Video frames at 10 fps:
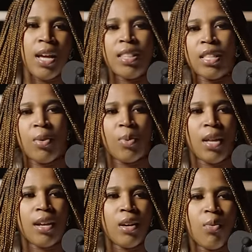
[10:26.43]
And then they were
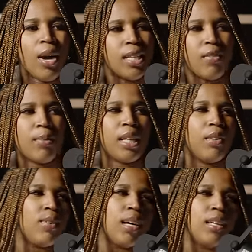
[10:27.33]
like, why is everybody
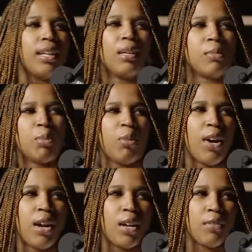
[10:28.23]
leaving Kelly? Kelly must be firing